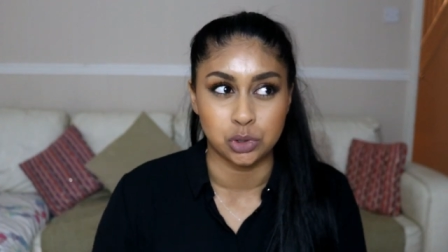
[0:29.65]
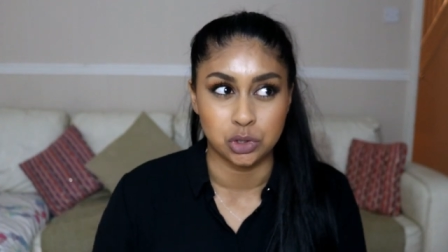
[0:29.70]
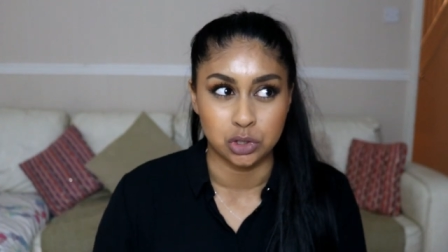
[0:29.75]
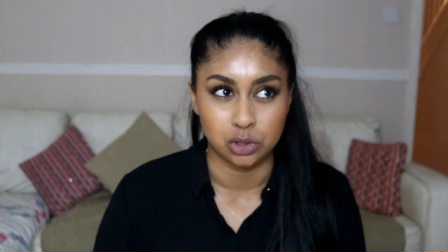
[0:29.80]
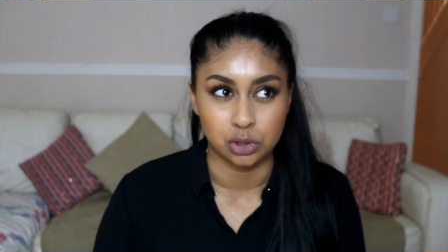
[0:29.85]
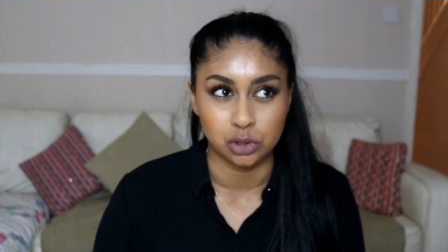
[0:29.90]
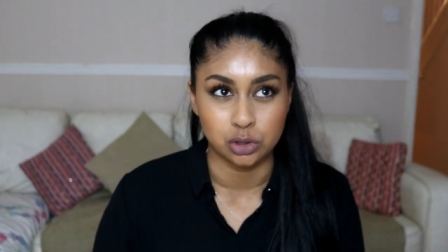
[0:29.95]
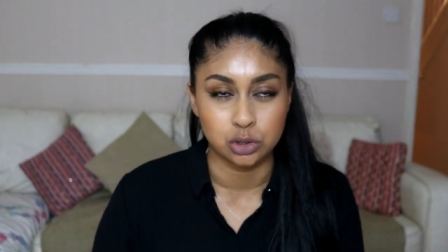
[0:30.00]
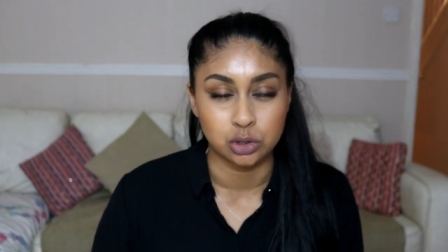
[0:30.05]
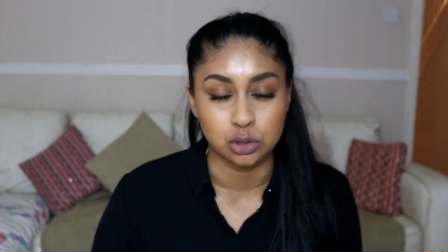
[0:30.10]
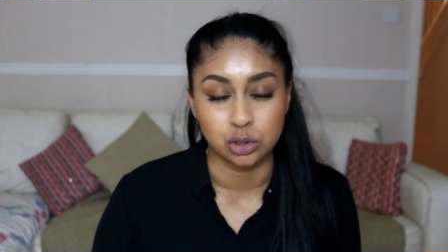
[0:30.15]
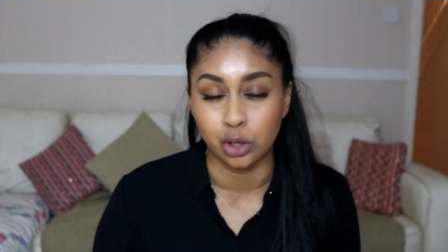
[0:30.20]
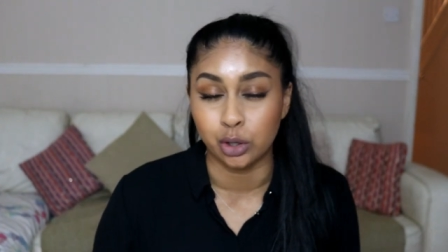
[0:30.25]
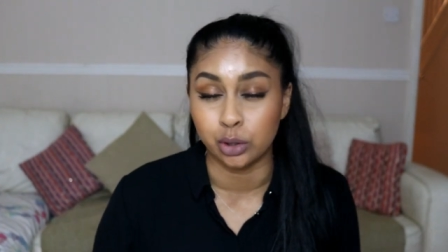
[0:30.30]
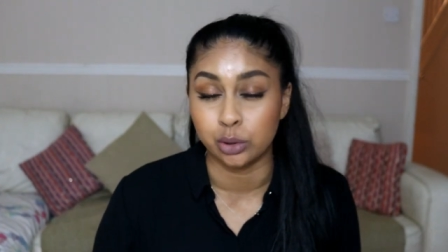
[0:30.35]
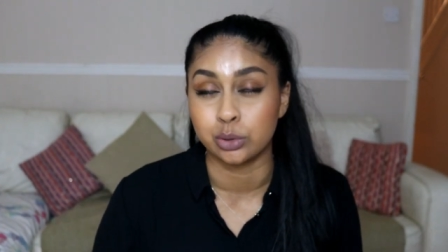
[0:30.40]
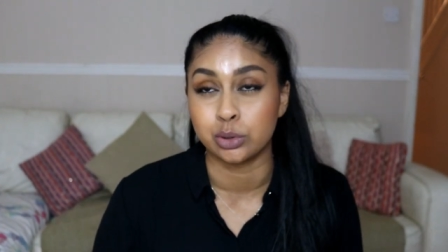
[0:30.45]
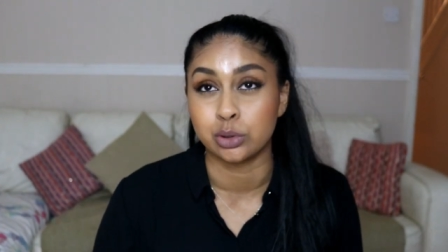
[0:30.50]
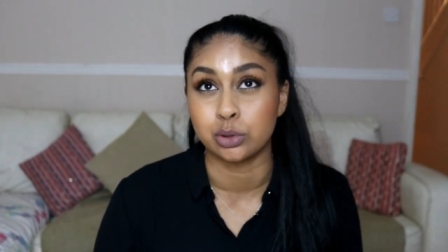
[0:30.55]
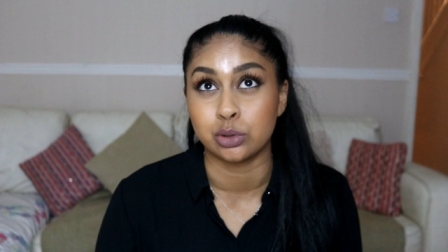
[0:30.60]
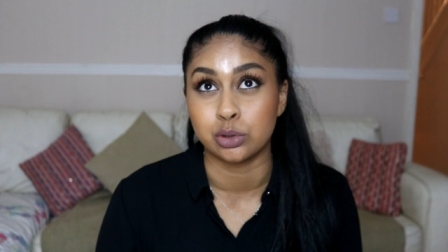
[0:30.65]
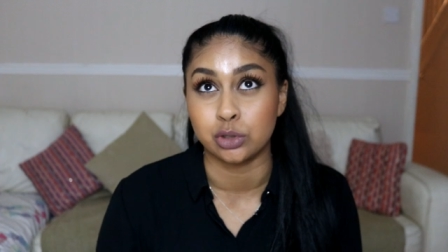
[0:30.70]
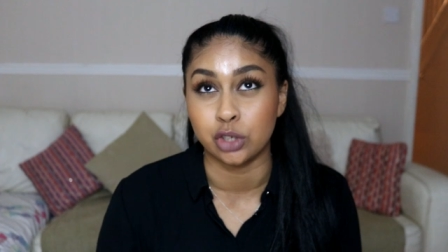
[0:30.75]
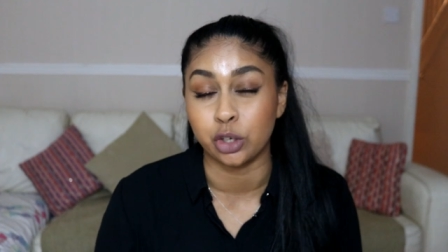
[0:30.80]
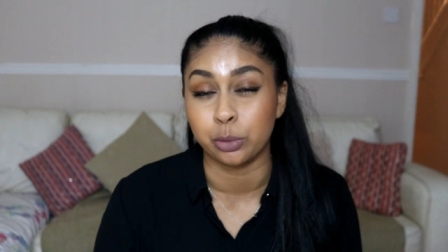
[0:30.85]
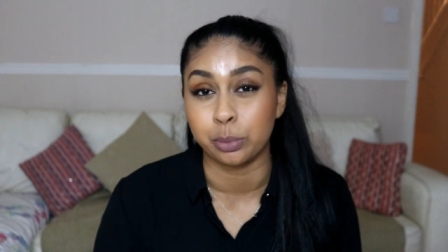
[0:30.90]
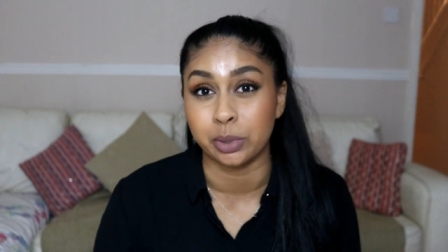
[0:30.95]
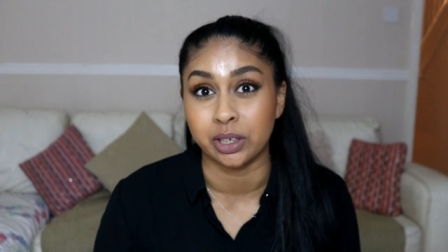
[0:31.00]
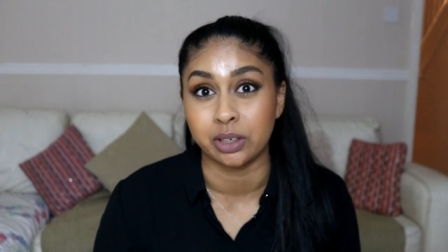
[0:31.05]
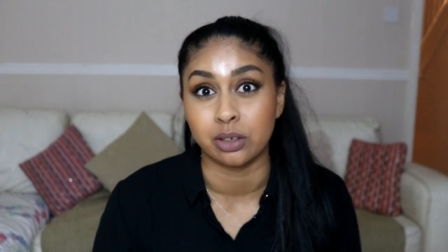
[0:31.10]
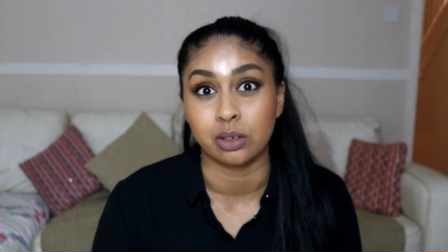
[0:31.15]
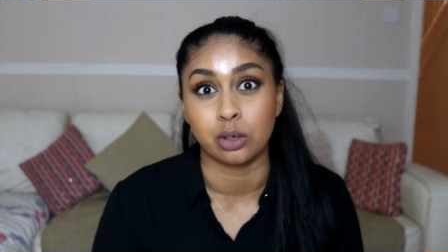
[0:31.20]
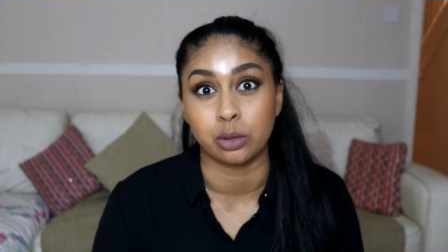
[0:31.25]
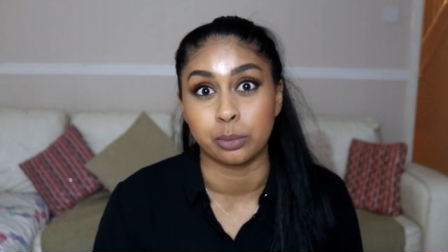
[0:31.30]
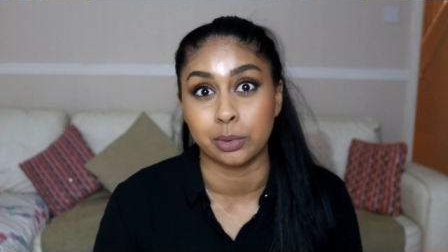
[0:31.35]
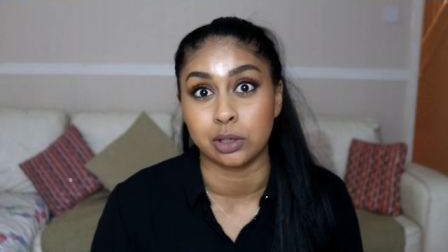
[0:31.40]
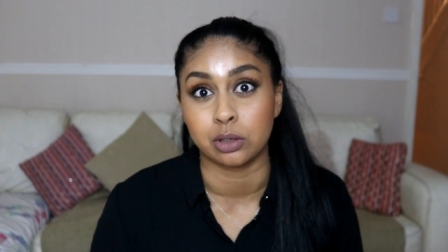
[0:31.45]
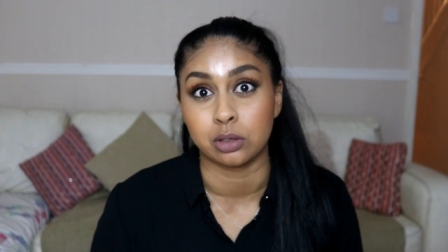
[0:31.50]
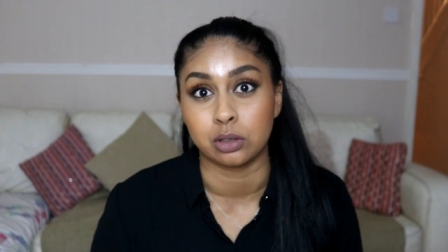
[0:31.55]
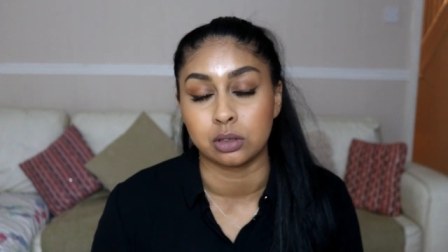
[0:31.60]
just look so stupid, oh
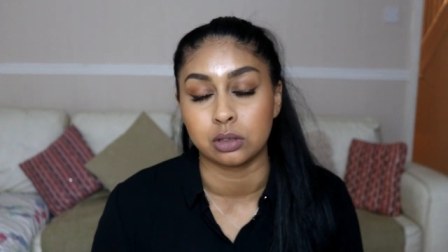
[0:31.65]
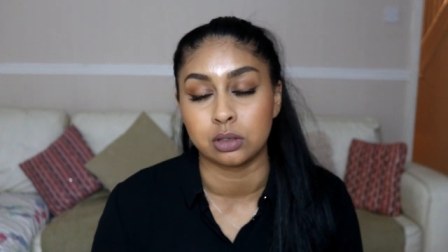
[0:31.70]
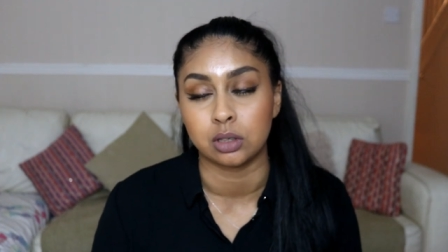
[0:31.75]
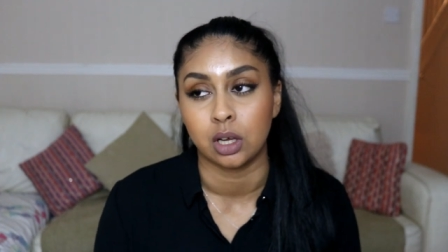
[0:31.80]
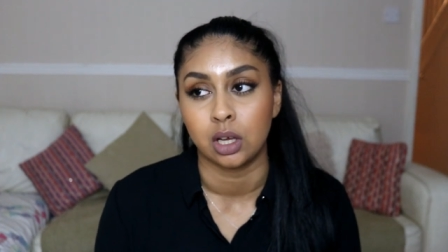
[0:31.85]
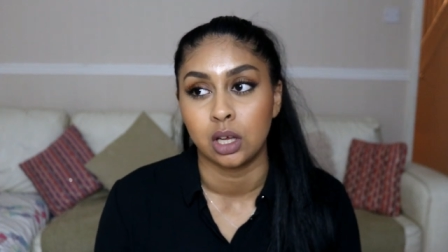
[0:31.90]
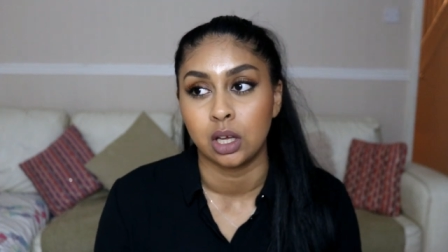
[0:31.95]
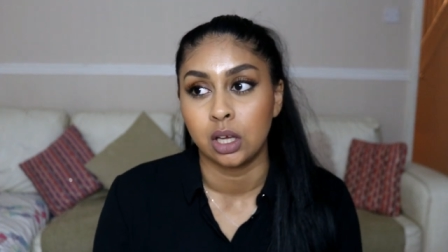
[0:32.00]
my god.